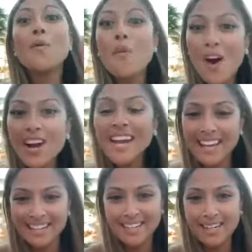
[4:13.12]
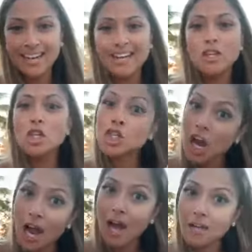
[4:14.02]
we walk in and this
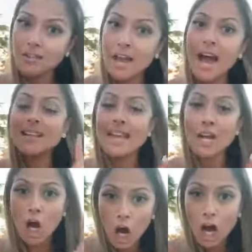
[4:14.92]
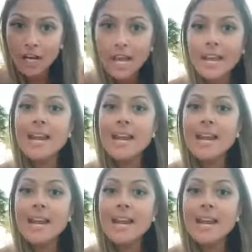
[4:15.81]
child has a cot